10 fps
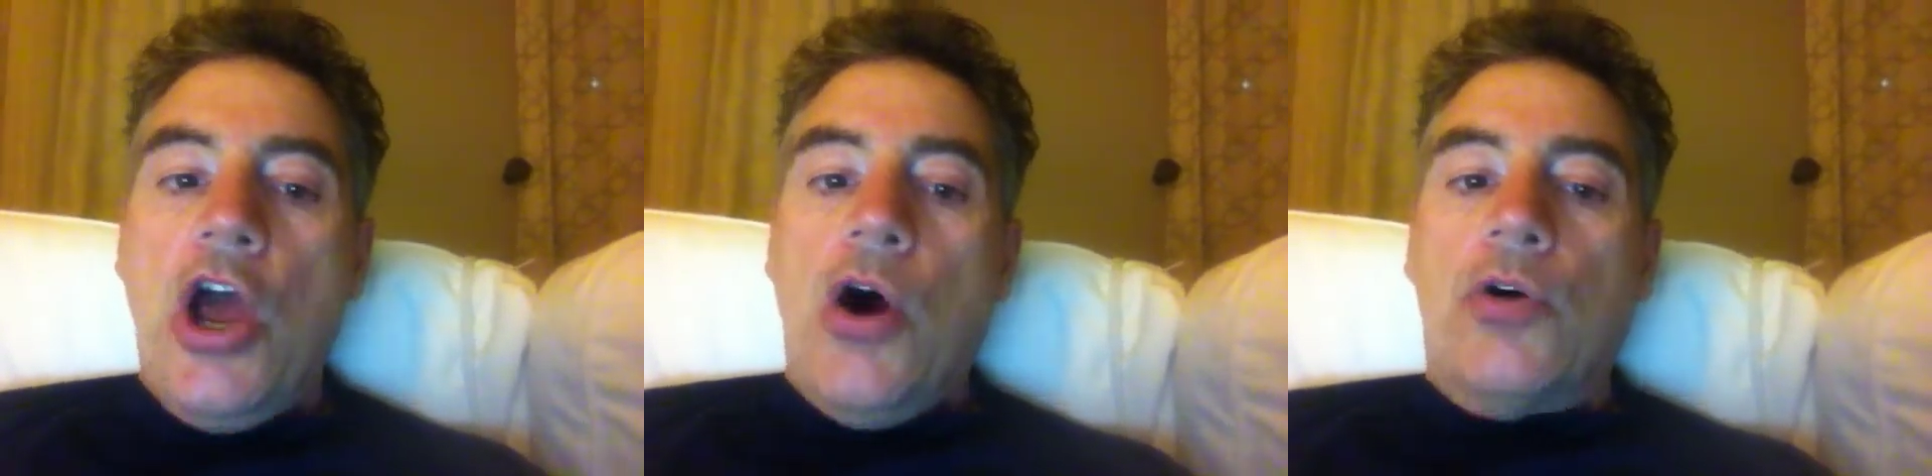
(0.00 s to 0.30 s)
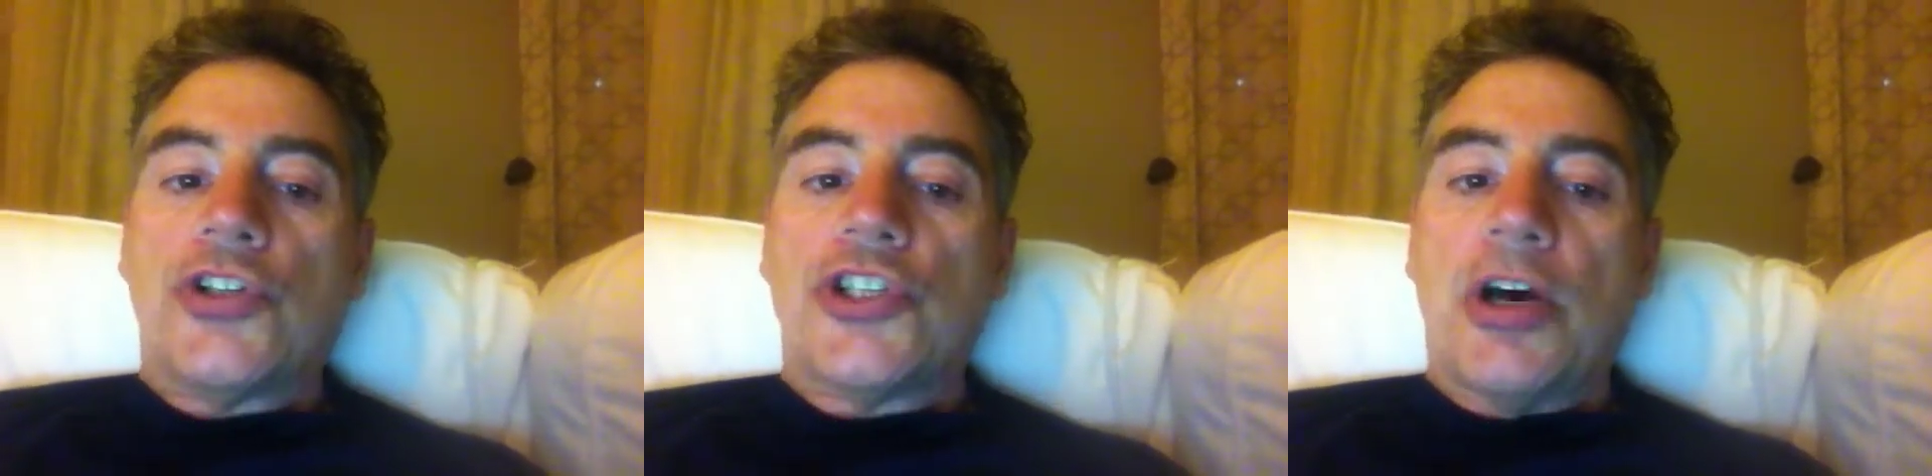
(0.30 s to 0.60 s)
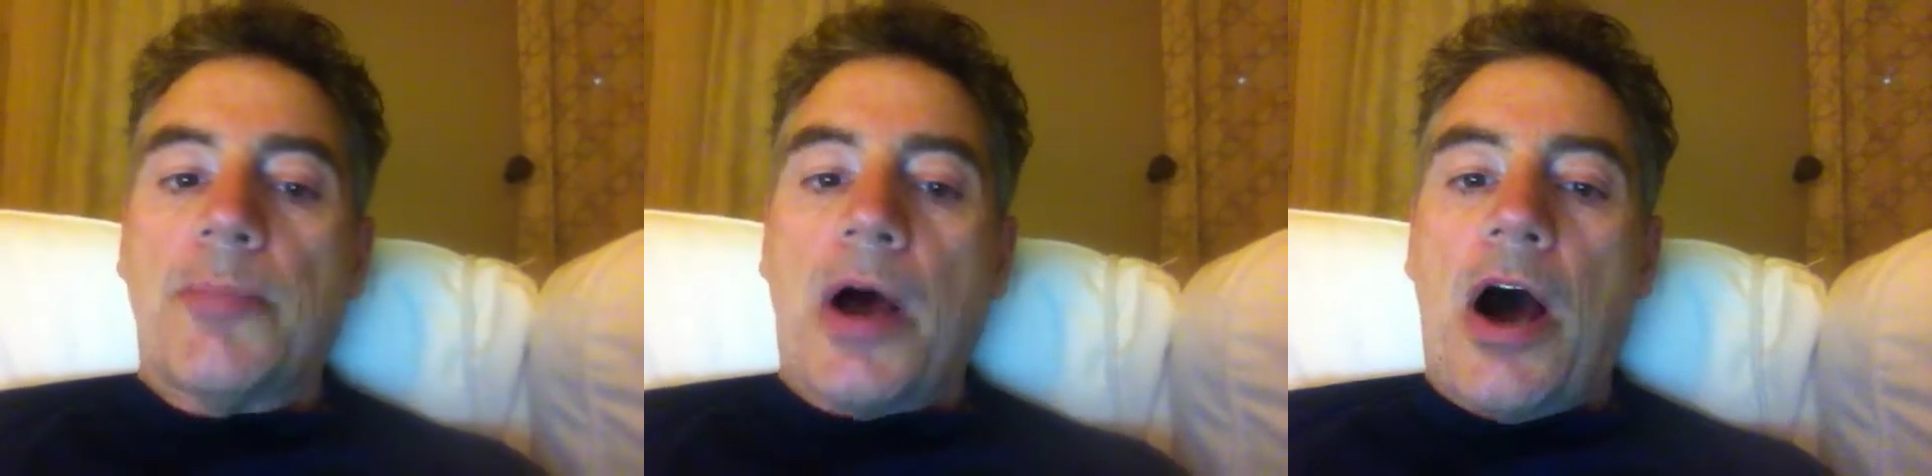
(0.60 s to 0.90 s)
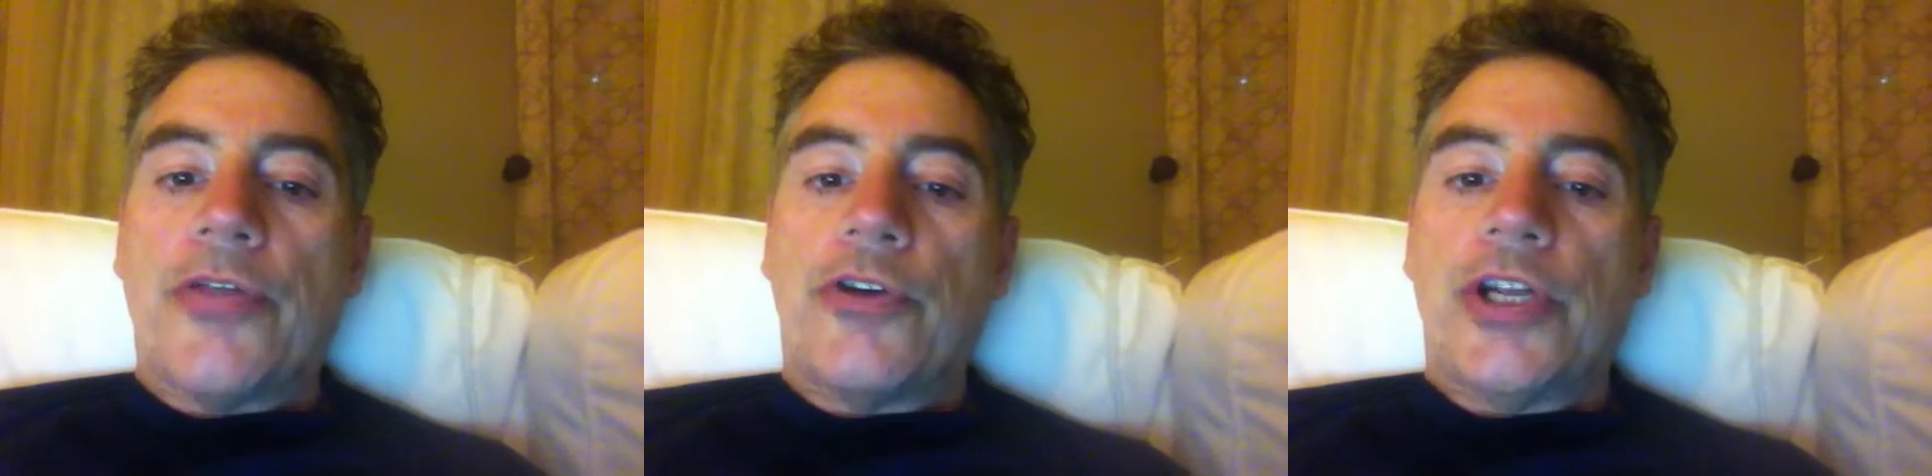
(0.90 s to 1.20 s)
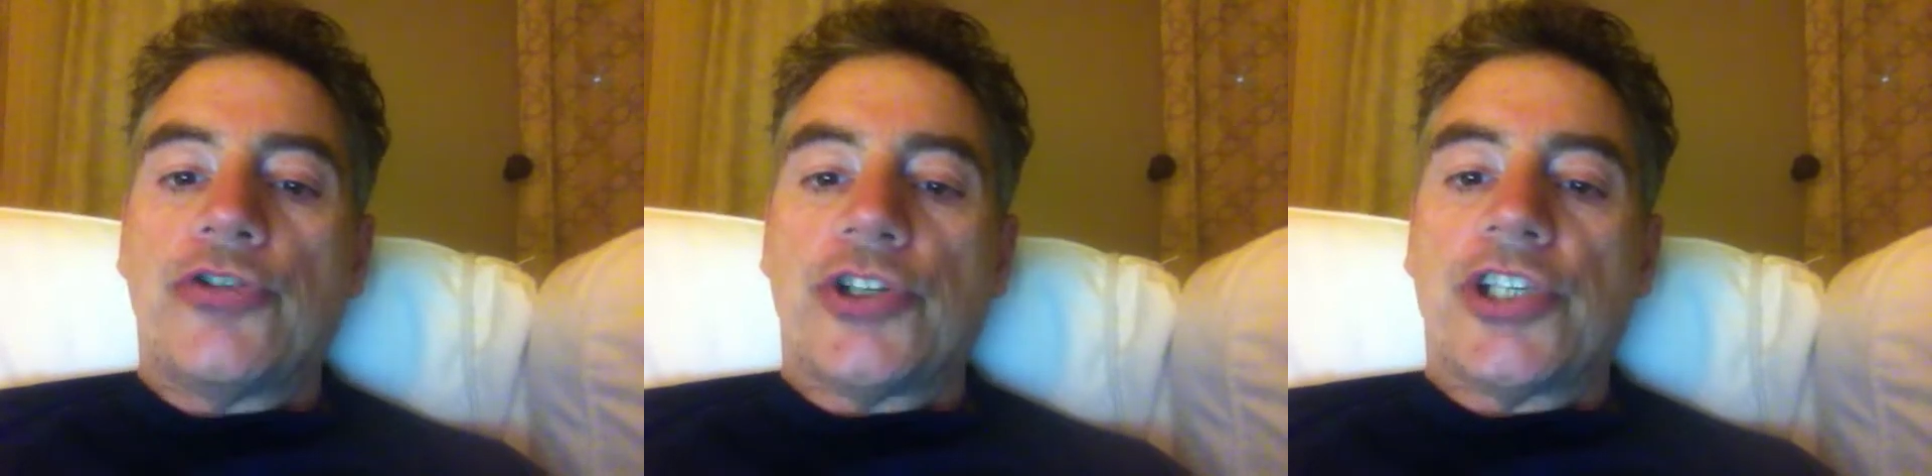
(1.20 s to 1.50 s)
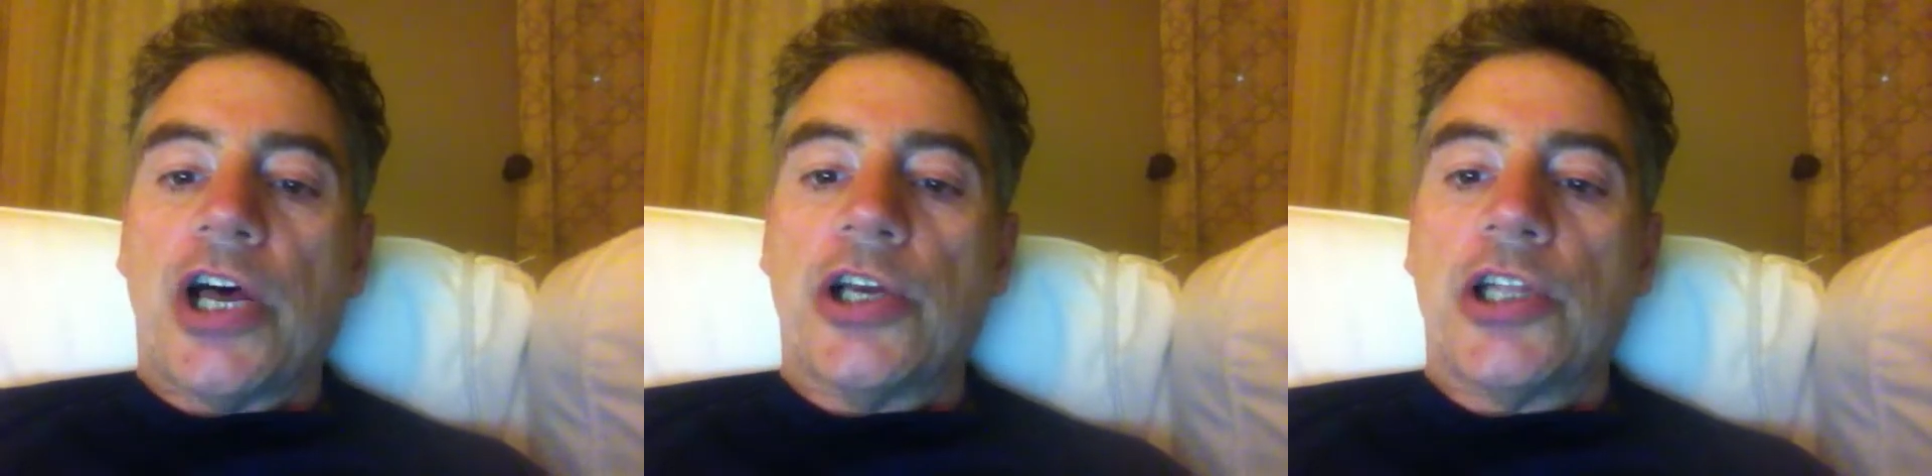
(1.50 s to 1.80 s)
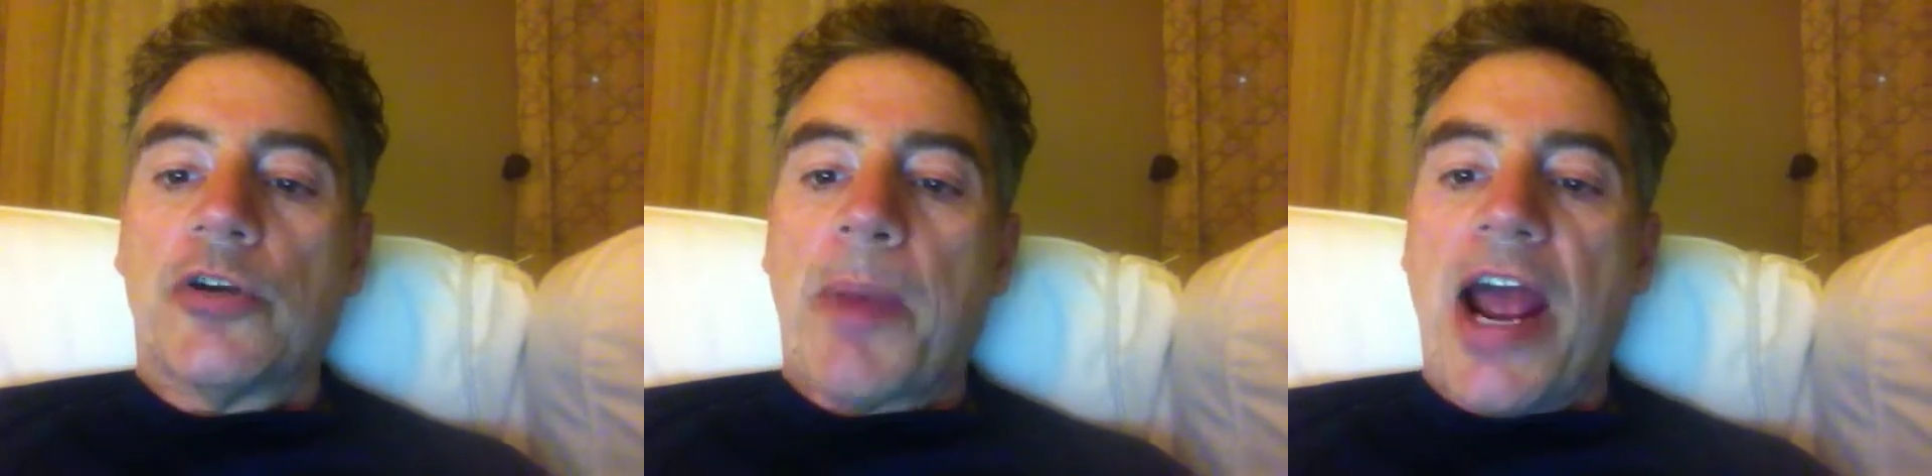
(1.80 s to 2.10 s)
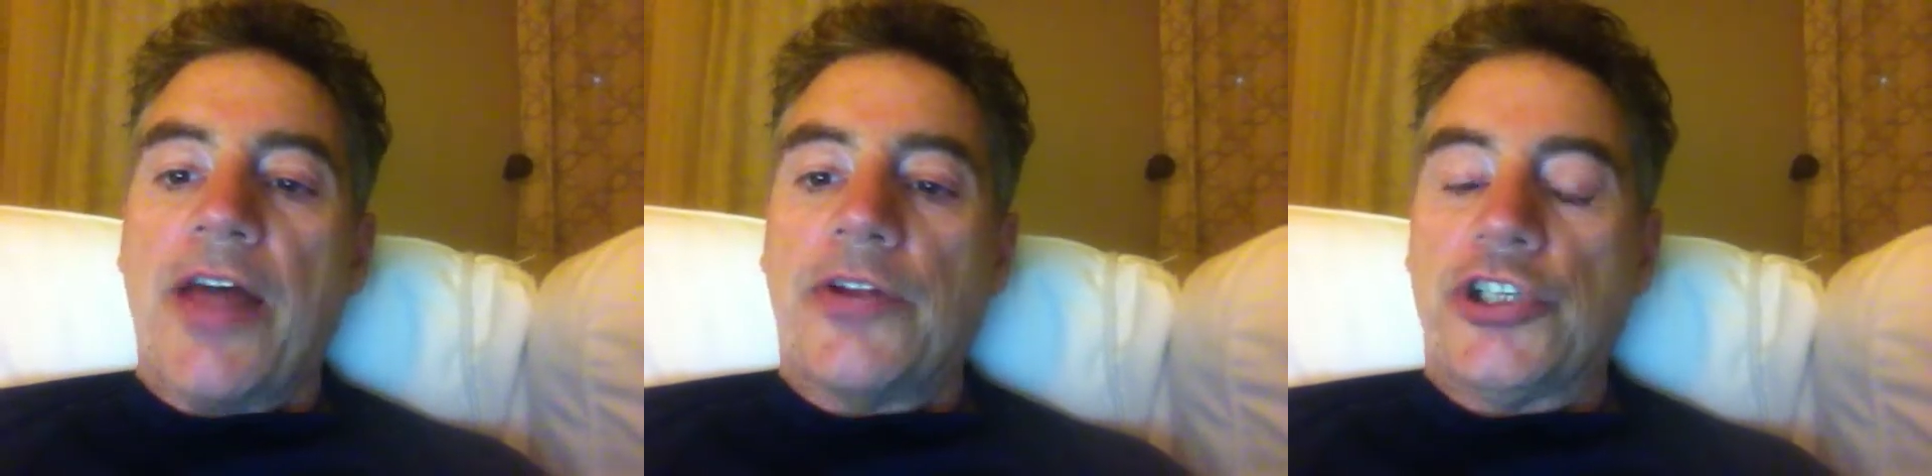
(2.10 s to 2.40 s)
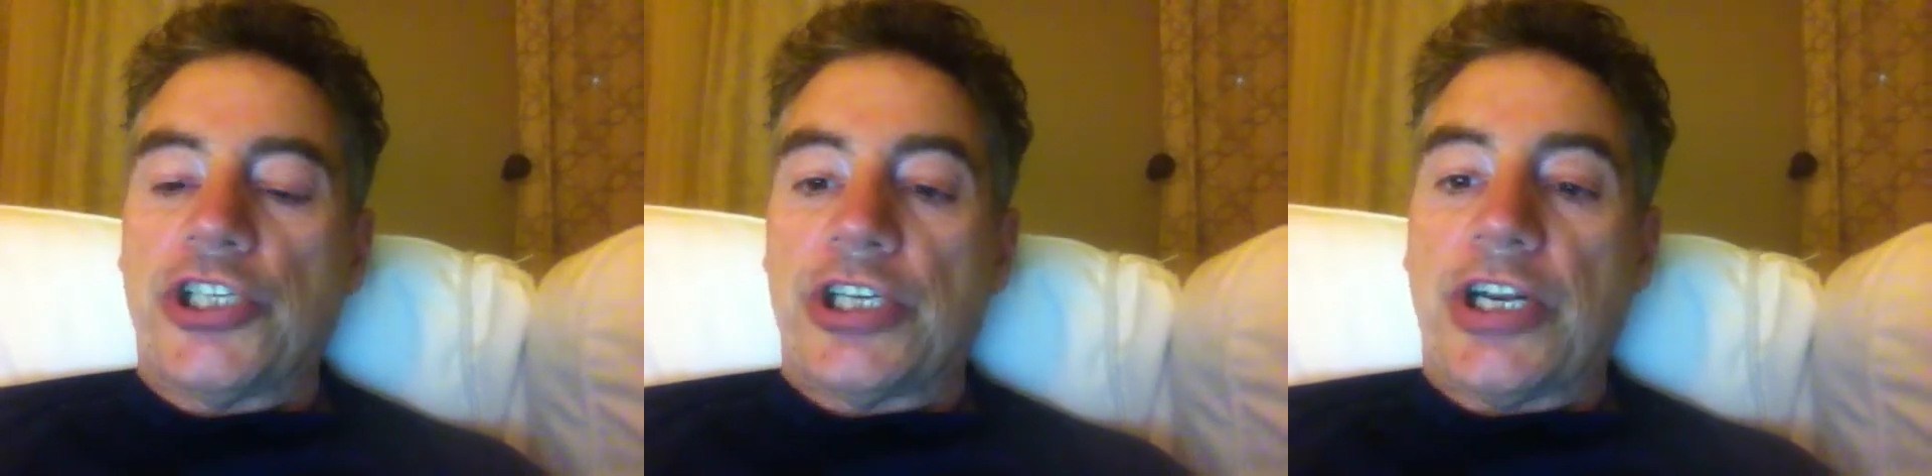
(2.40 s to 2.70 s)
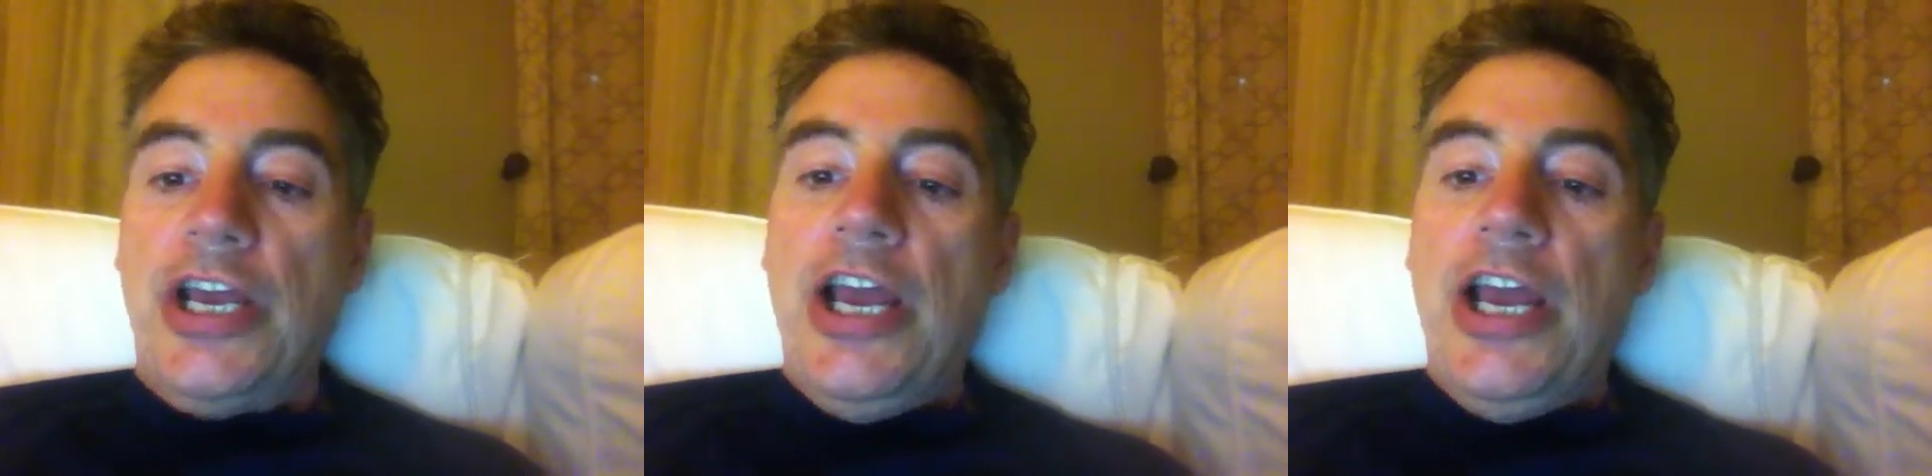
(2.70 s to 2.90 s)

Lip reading: or some other intracellular pathogen.